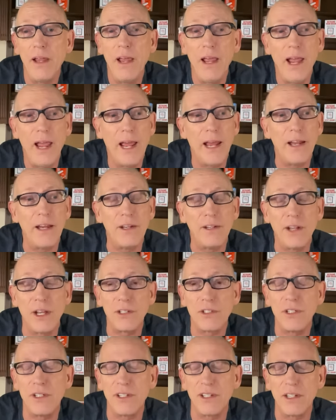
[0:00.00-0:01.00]
And it
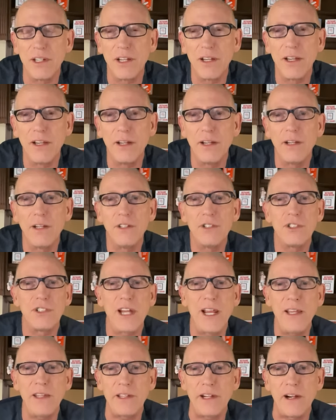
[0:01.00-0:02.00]
doesn't
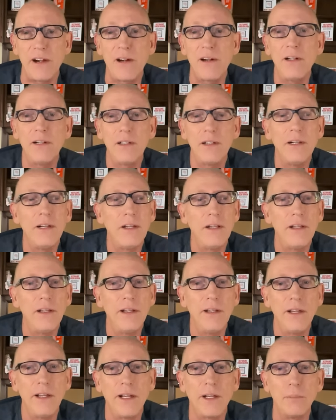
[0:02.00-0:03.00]
stay there.
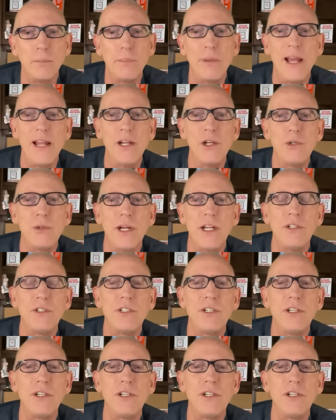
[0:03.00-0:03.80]
It penetrates the